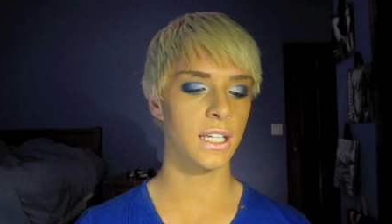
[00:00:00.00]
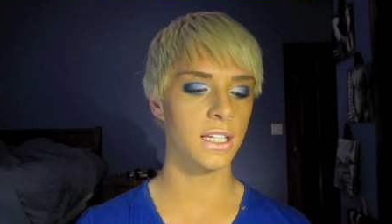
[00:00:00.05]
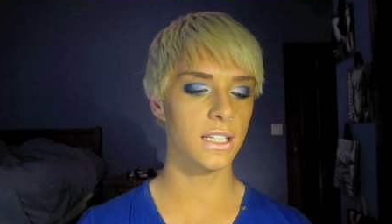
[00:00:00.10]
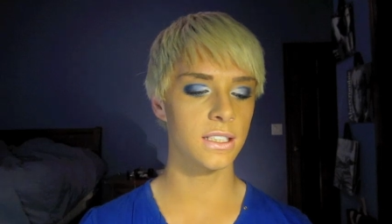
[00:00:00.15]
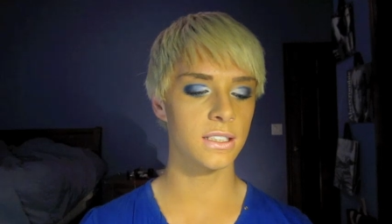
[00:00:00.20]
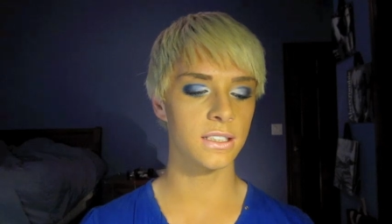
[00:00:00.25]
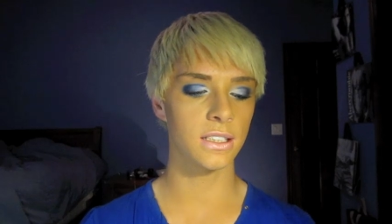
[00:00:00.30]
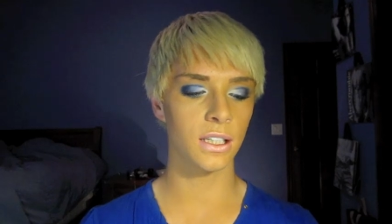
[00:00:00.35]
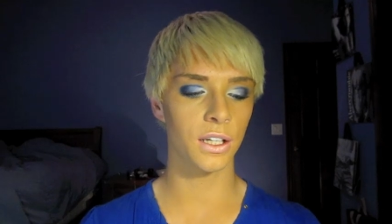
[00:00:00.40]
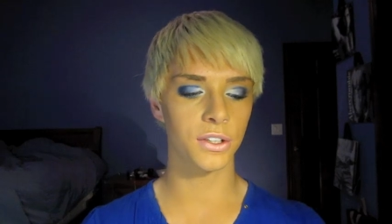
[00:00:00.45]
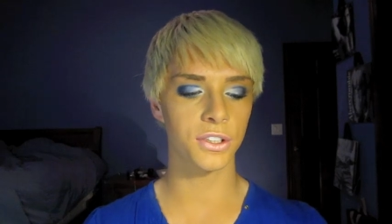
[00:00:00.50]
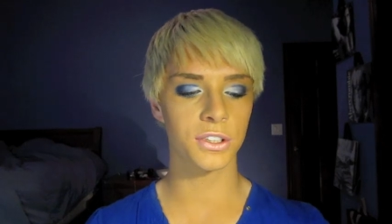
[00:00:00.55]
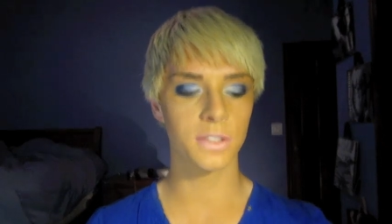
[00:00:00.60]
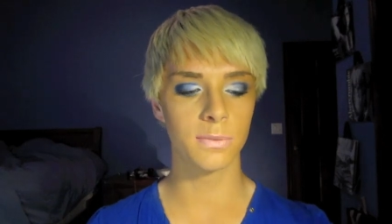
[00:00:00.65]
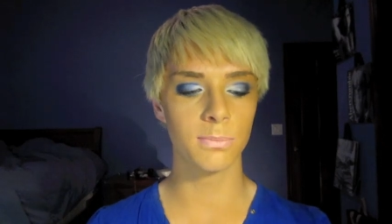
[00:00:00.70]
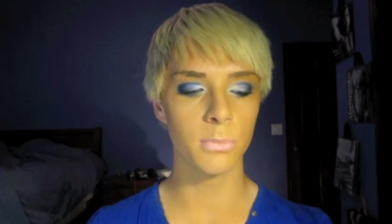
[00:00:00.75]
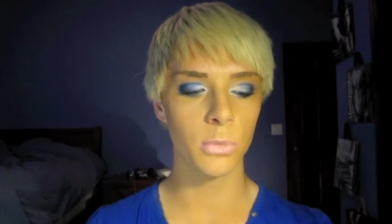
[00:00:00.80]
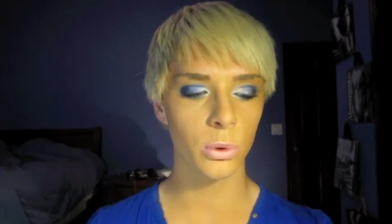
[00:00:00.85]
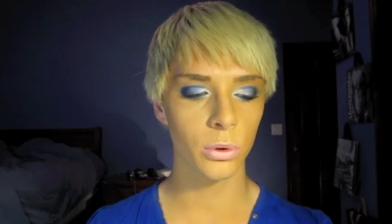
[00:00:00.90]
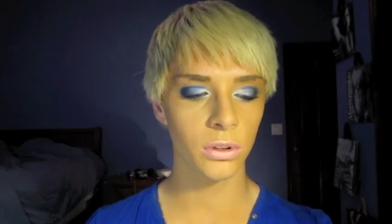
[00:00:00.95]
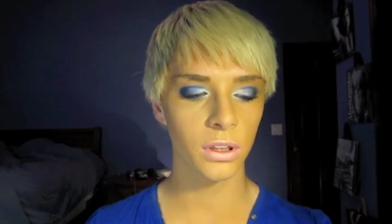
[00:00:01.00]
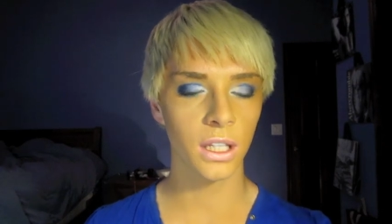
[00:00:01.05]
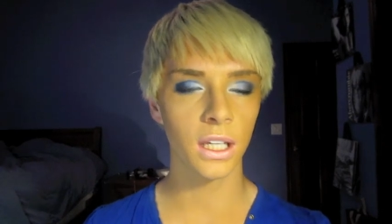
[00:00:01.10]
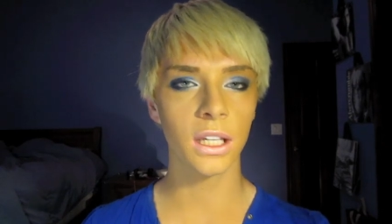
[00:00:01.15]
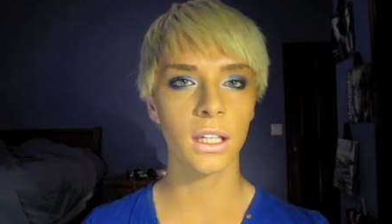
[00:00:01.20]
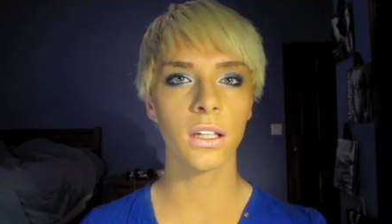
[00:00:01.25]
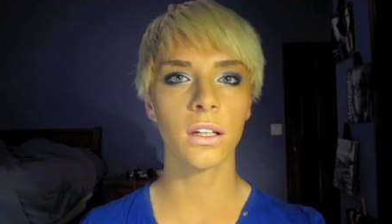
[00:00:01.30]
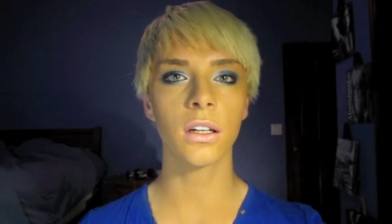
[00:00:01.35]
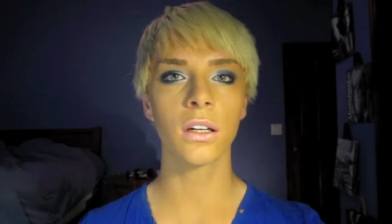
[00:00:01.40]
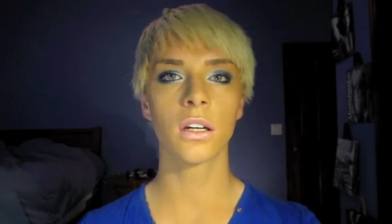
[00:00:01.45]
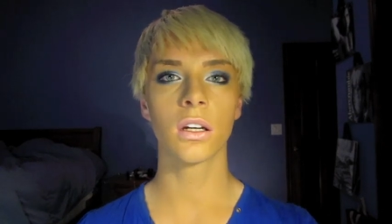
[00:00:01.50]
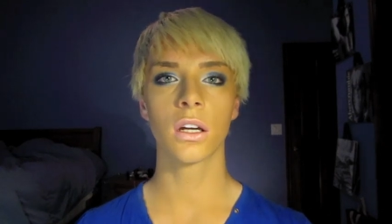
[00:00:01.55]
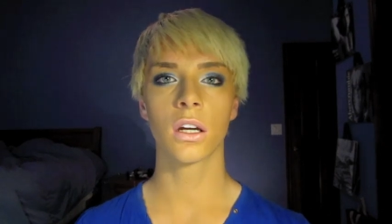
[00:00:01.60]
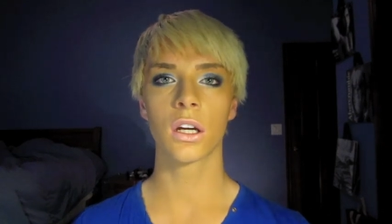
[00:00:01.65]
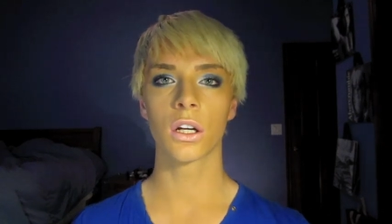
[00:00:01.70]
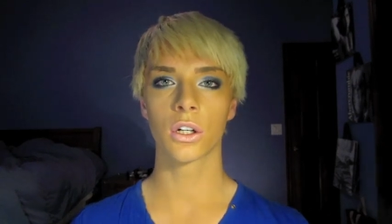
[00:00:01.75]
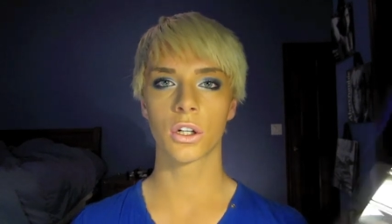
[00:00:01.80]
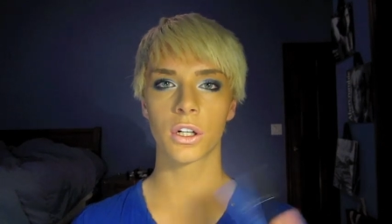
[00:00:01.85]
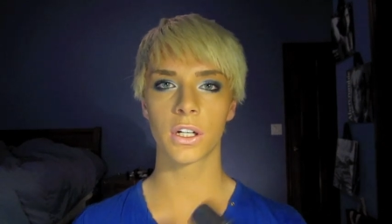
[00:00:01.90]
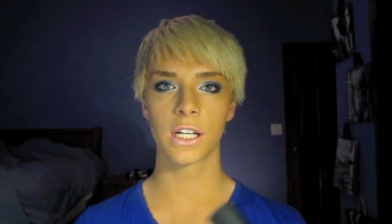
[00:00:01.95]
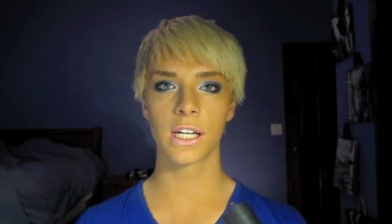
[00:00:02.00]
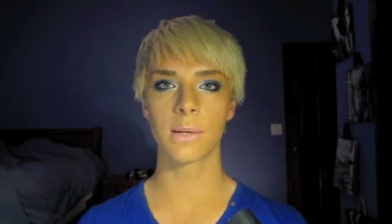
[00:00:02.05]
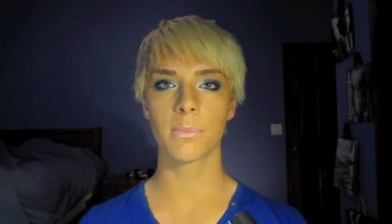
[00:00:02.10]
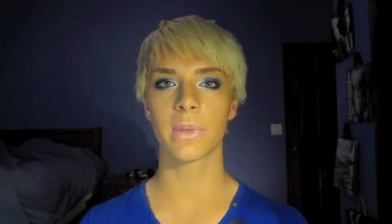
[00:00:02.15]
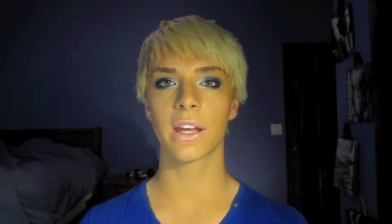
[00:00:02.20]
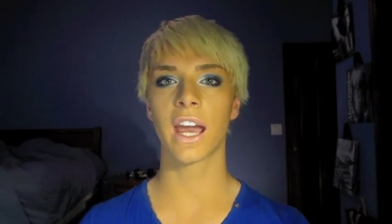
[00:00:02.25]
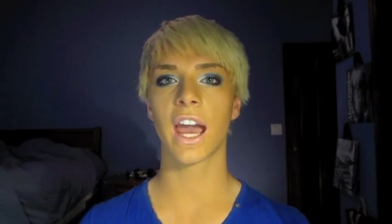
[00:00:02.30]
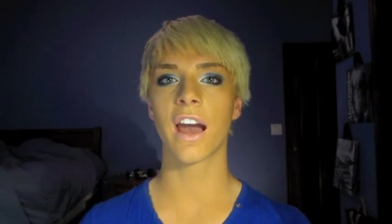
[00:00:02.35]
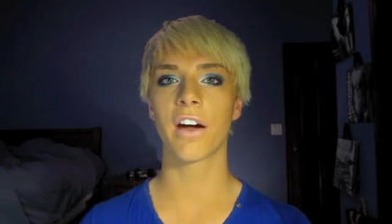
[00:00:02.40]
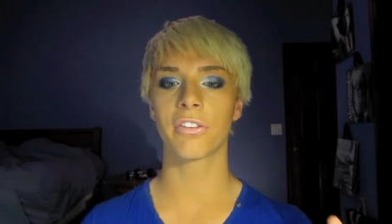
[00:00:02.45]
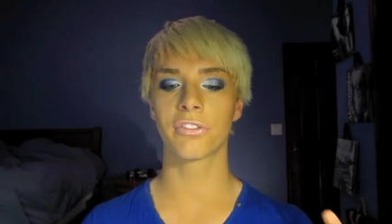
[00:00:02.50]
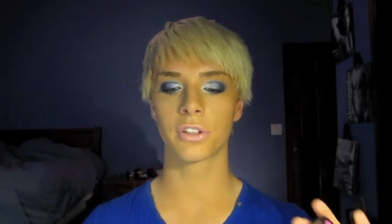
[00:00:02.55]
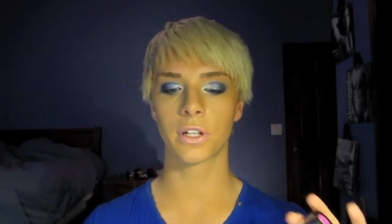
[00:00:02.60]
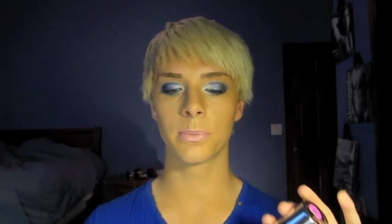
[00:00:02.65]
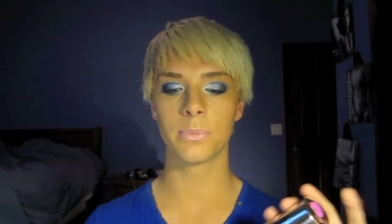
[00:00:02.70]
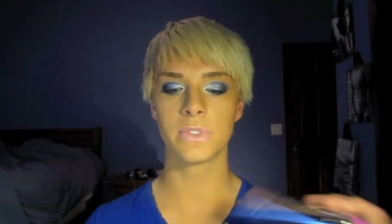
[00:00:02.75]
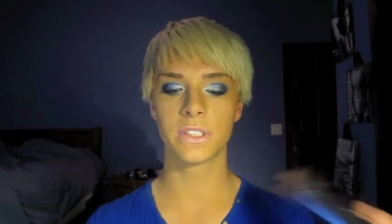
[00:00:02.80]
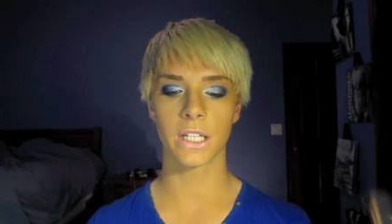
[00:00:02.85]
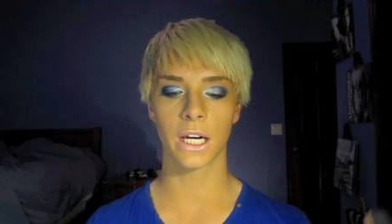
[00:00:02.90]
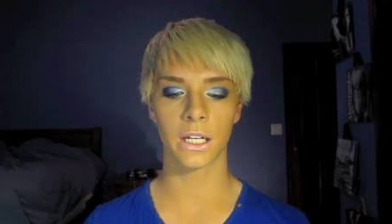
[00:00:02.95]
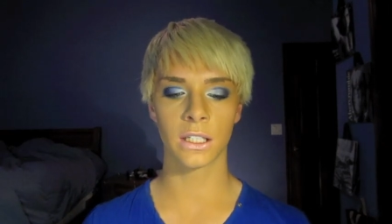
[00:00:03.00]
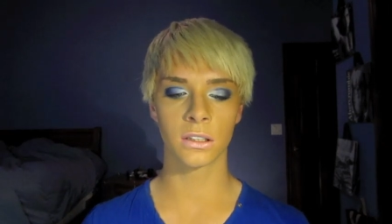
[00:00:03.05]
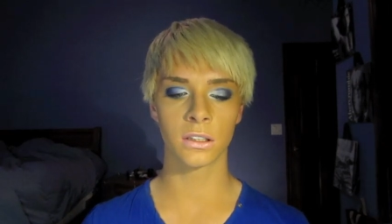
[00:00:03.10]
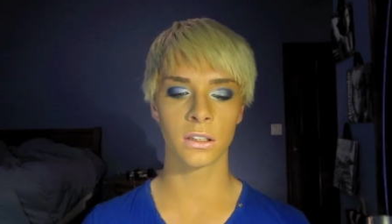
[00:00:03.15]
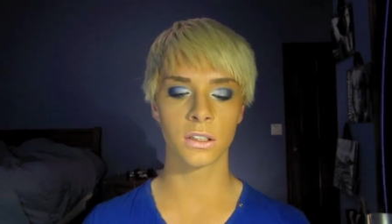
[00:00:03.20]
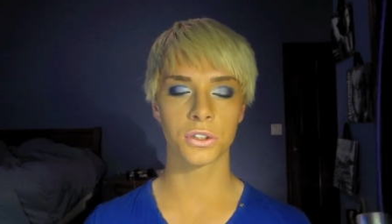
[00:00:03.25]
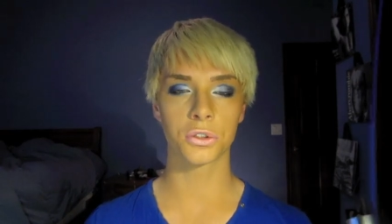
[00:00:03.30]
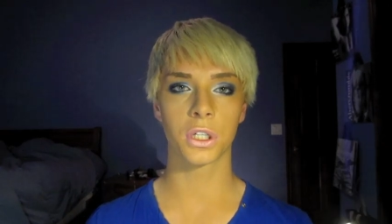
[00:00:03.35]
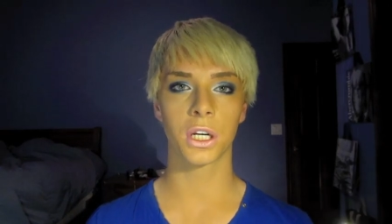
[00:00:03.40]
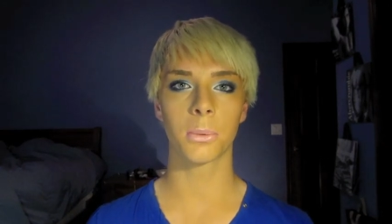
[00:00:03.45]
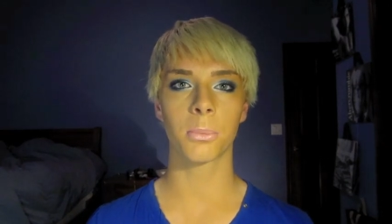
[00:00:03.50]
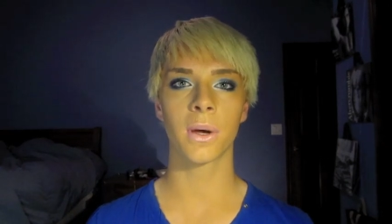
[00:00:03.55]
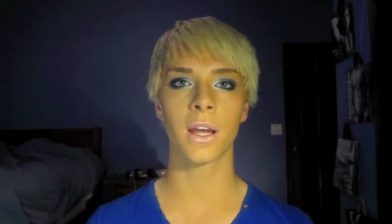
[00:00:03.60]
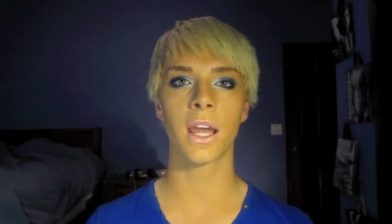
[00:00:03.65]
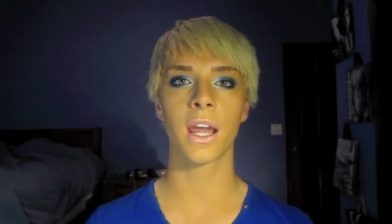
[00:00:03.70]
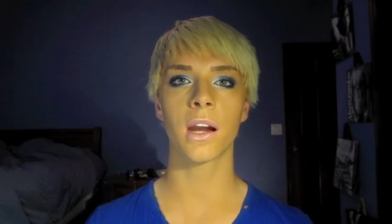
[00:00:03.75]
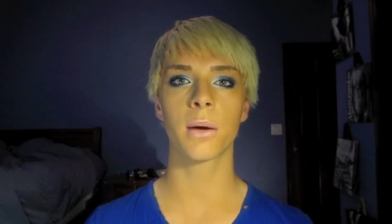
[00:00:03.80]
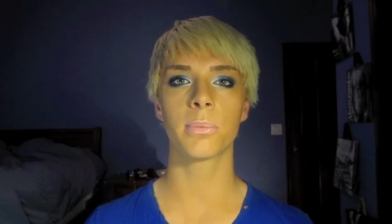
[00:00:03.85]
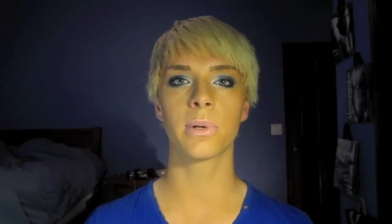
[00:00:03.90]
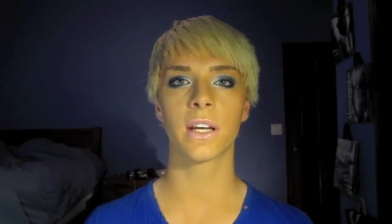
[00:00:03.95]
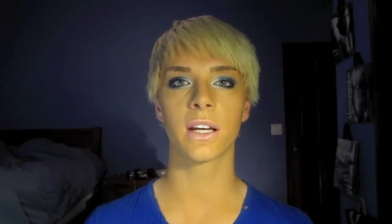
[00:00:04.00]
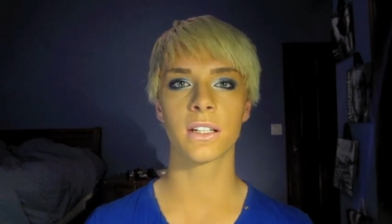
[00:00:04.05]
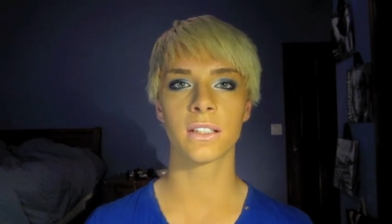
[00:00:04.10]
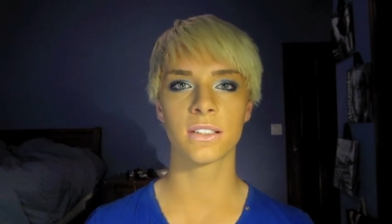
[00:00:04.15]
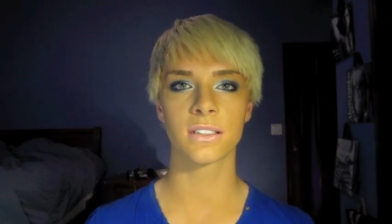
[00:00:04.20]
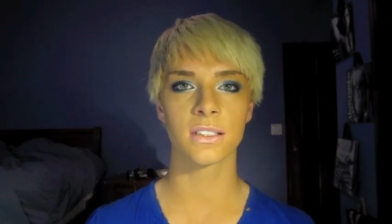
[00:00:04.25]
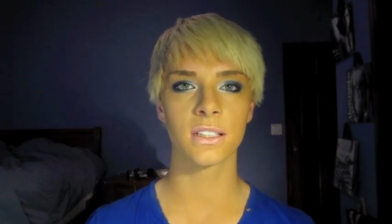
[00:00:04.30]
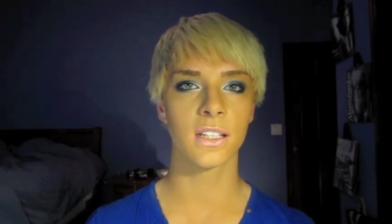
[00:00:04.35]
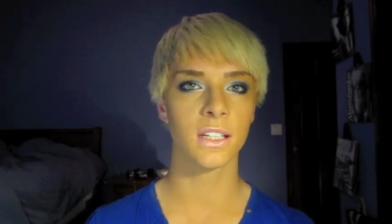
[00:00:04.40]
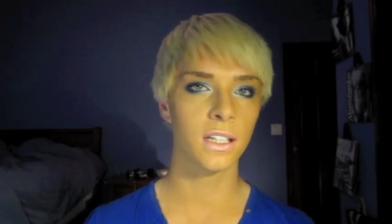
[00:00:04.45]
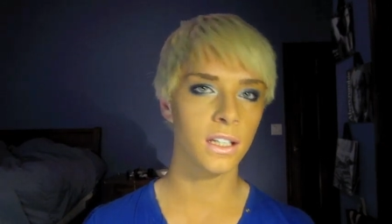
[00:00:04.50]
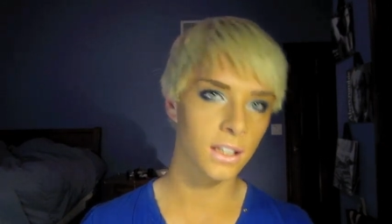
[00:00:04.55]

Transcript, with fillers: is a smoothing cream like after I'm done straightening my hair because